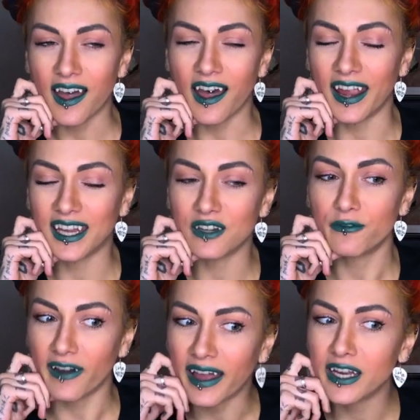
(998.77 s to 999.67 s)
I can
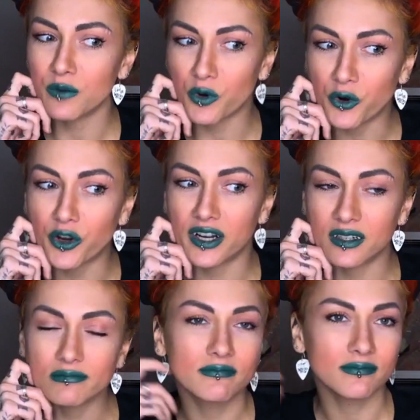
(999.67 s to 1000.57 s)
find
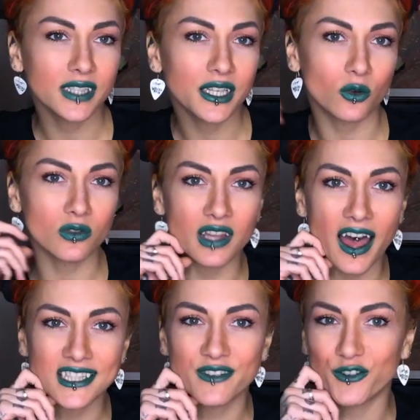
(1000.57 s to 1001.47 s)
more you know
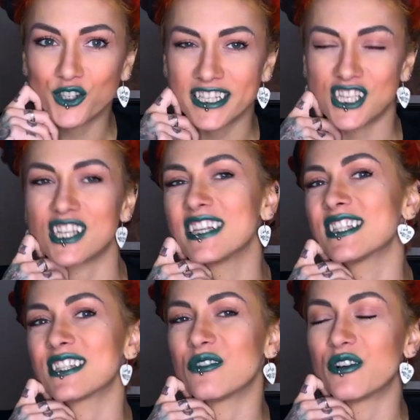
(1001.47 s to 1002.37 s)
last
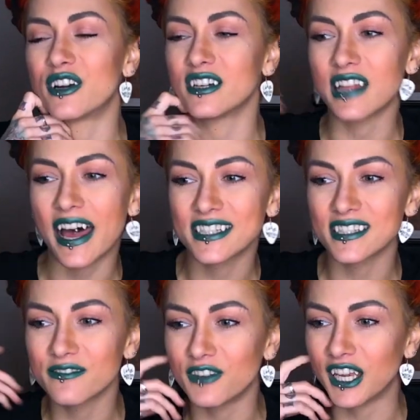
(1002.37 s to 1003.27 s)
footages or last
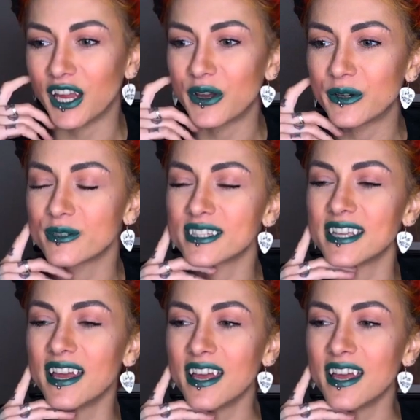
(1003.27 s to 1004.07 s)
videos